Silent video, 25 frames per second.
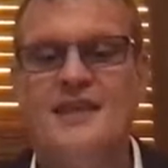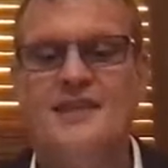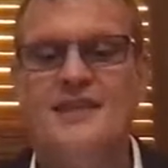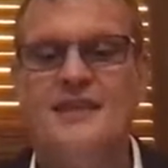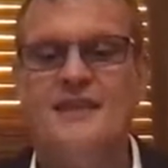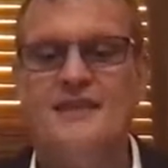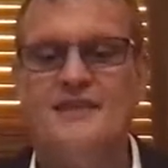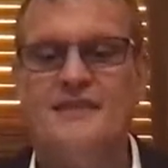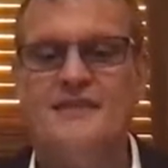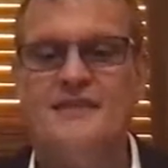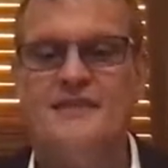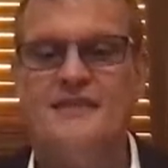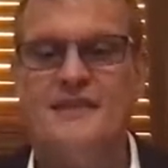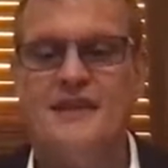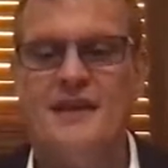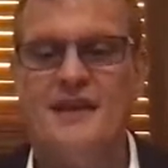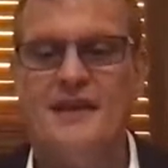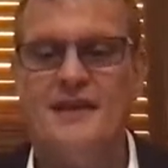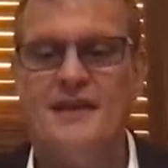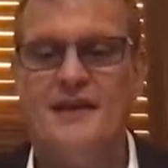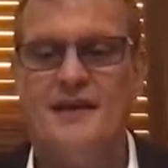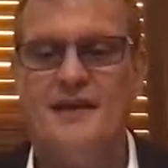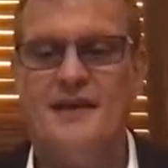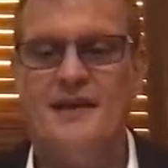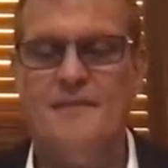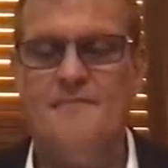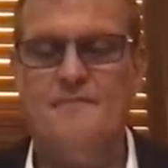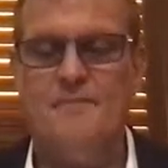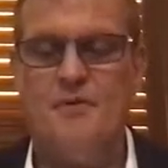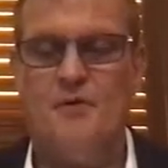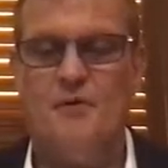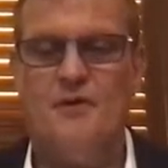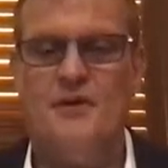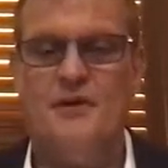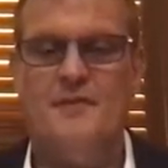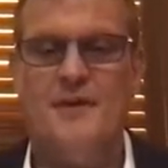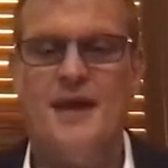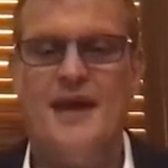that's uh,
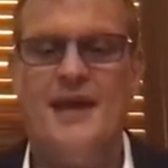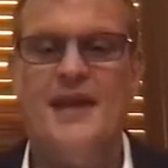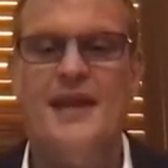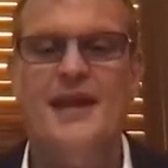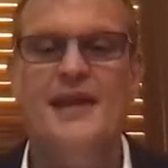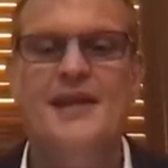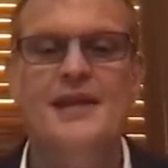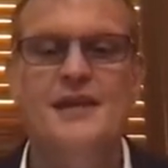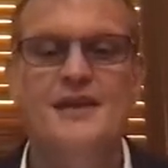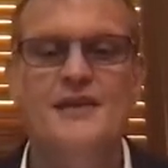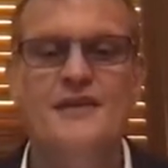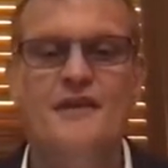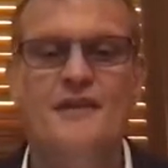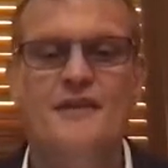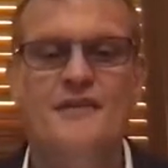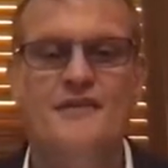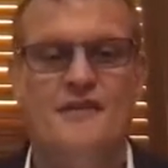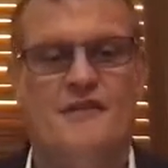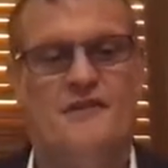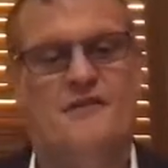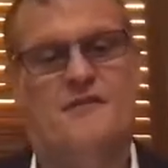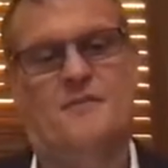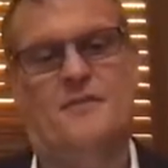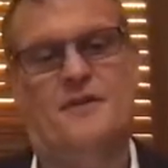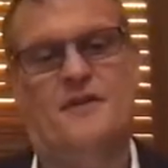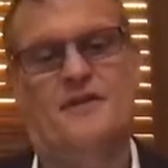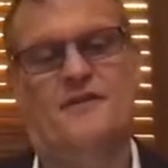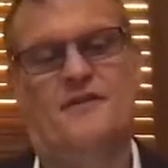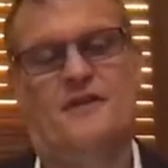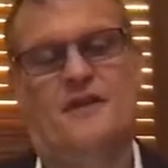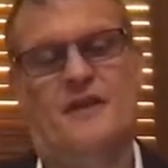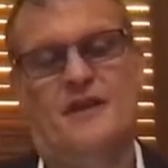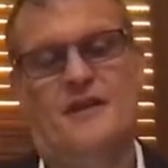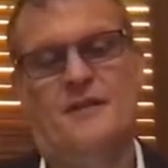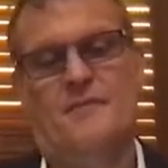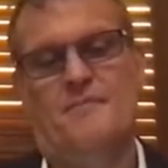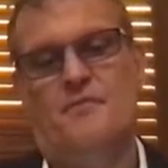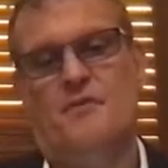important about any ecosystem, and
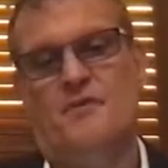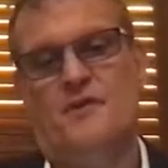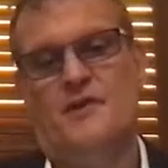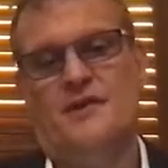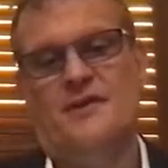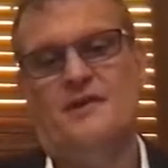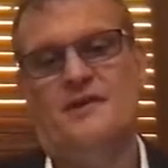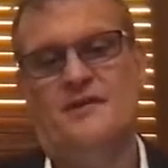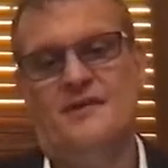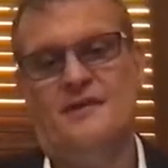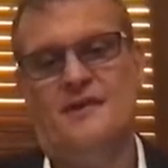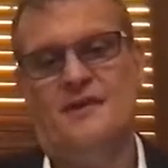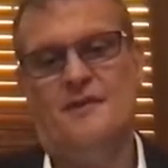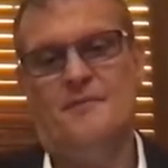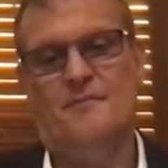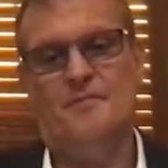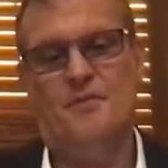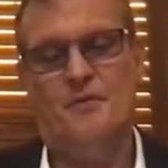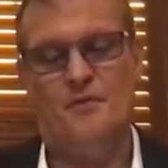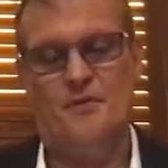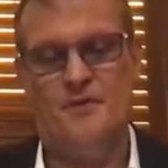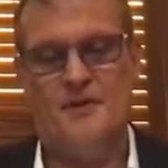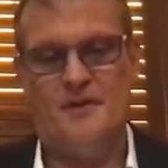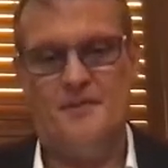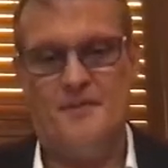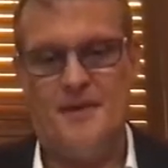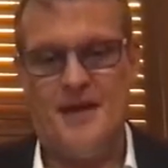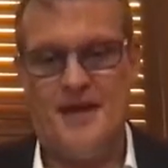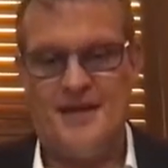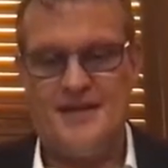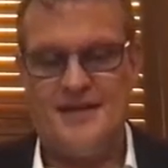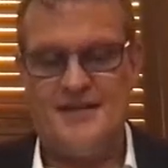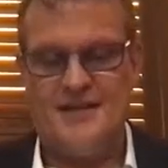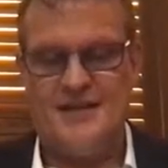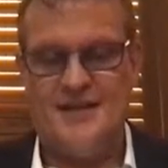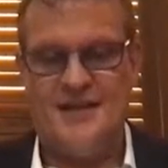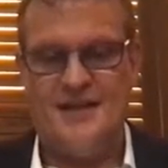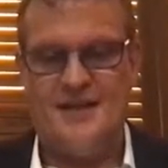certainly important, important
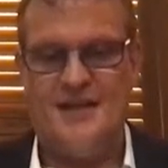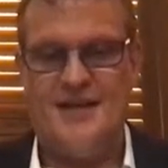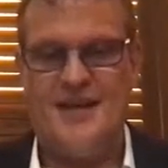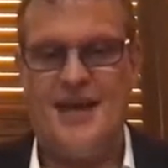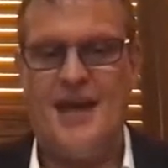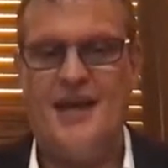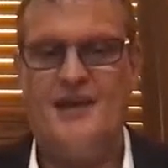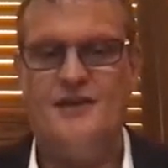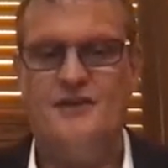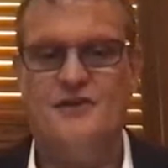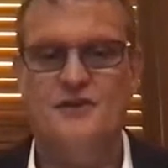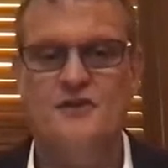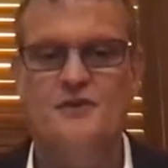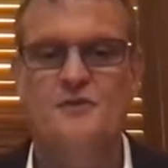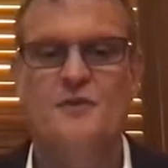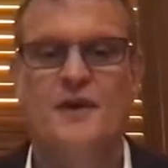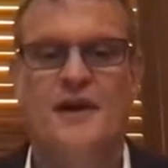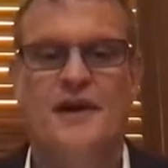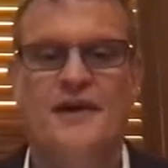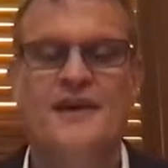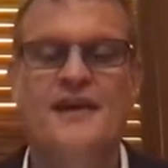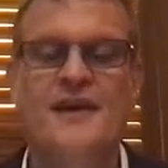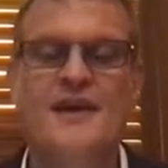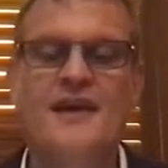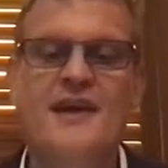about uh, the Kakadu one,